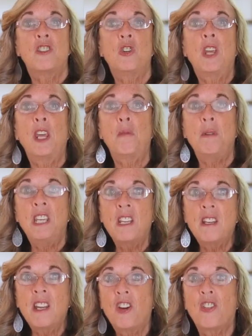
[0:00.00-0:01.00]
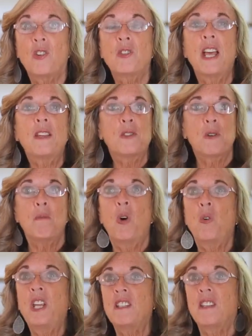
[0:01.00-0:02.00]
You can't begin to hear their
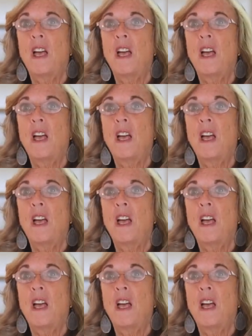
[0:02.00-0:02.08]
testimonies.